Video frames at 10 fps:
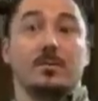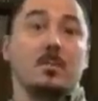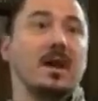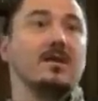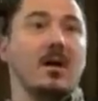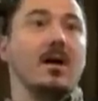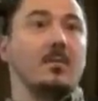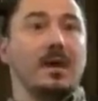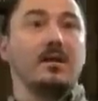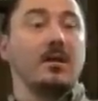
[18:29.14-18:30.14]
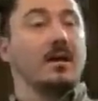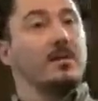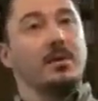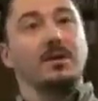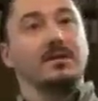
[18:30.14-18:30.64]
there may not be a lot
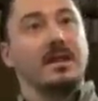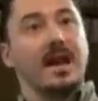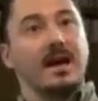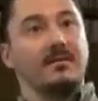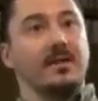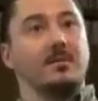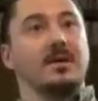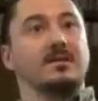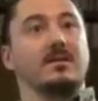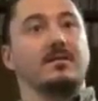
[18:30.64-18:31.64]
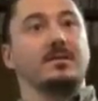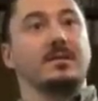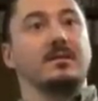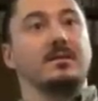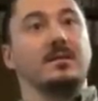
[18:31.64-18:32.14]
of communities that have EMS
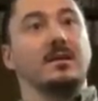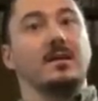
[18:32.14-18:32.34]
services.